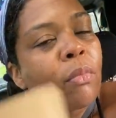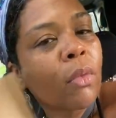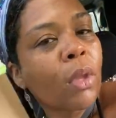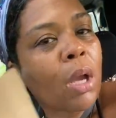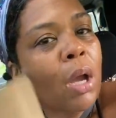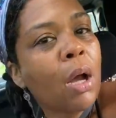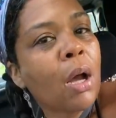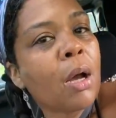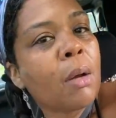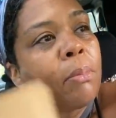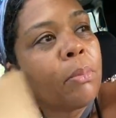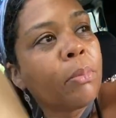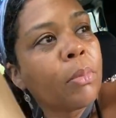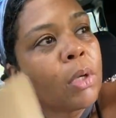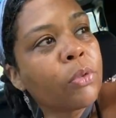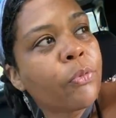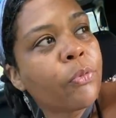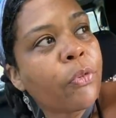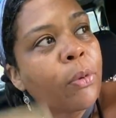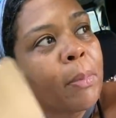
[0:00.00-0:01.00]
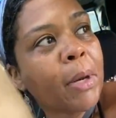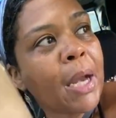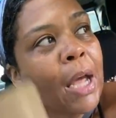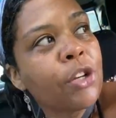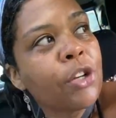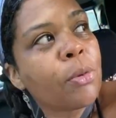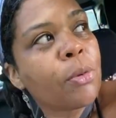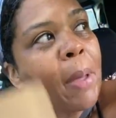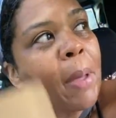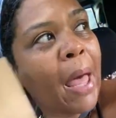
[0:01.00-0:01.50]
from a
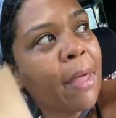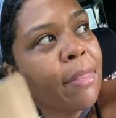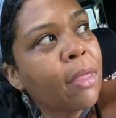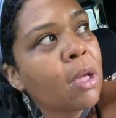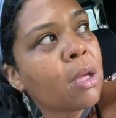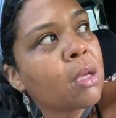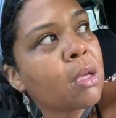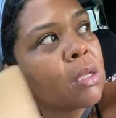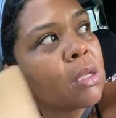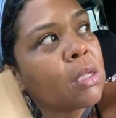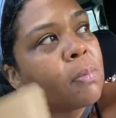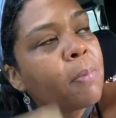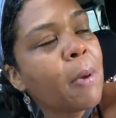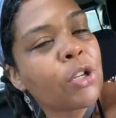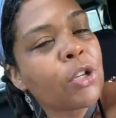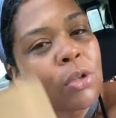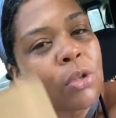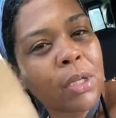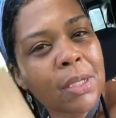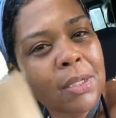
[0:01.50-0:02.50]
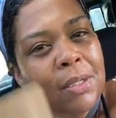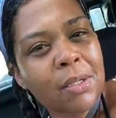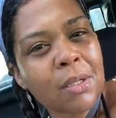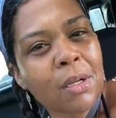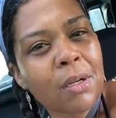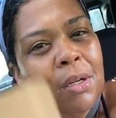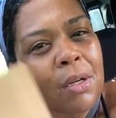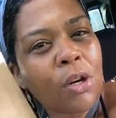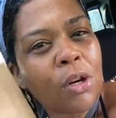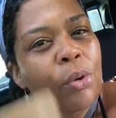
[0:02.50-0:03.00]
naturopathic specialist,
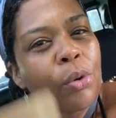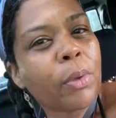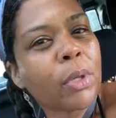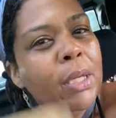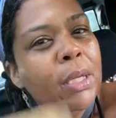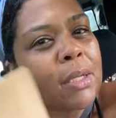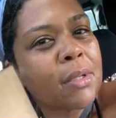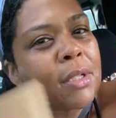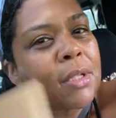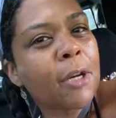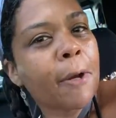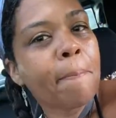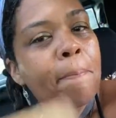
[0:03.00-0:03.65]
herbalist.